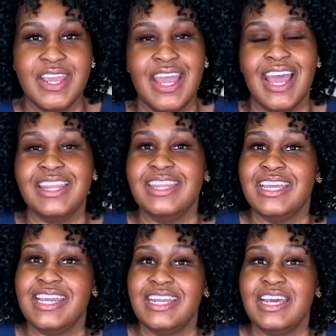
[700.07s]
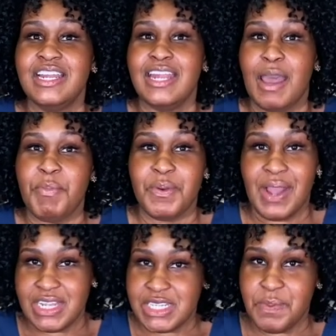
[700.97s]
And then
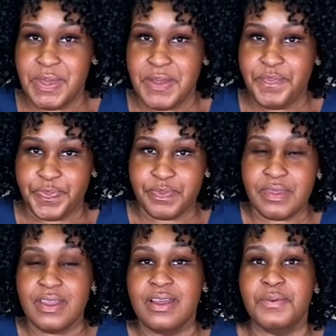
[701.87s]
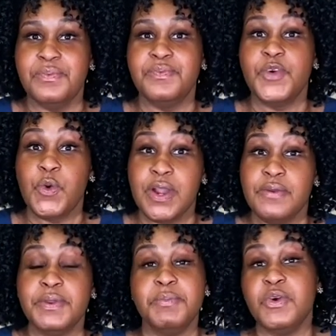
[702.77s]
laparoscopy uh, for
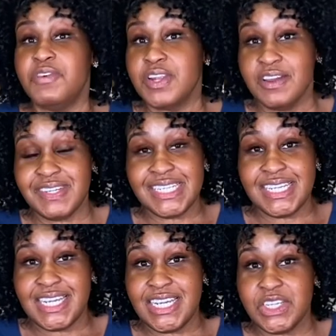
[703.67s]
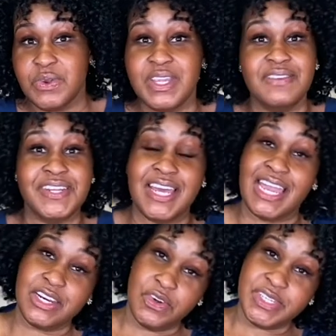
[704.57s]
removal of disease or even
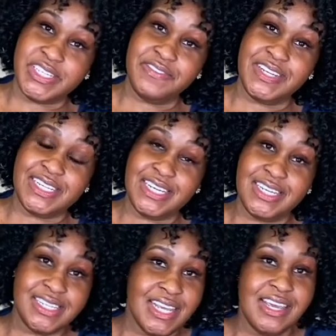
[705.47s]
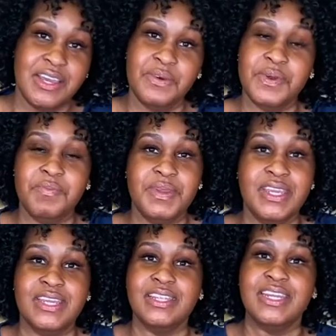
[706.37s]
diagnosis of disease would
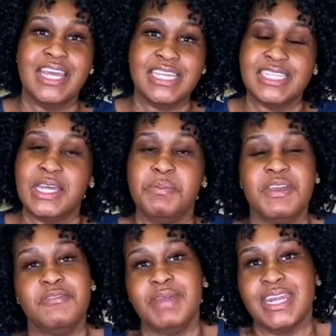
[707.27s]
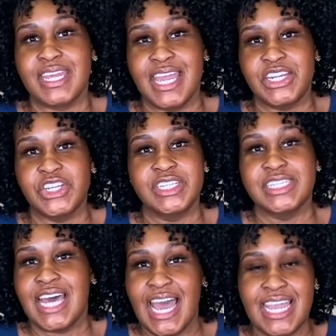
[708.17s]
be the next step if medications,
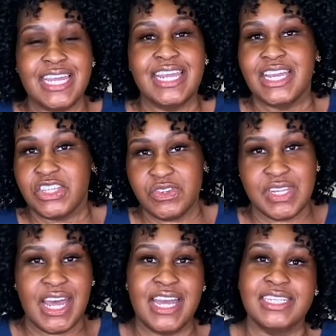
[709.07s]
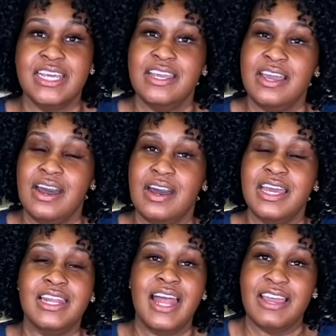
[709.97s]
diet, exercise, uh,
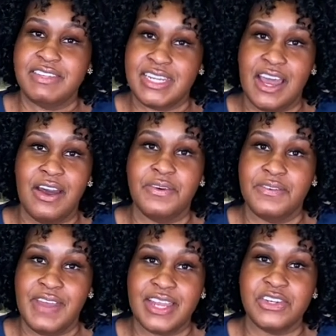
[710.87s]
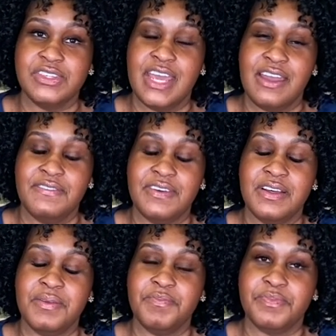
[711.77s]
and lifestyle factors have
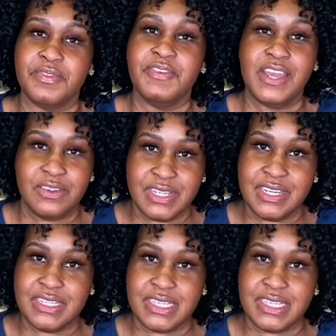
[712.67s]
um, failed us.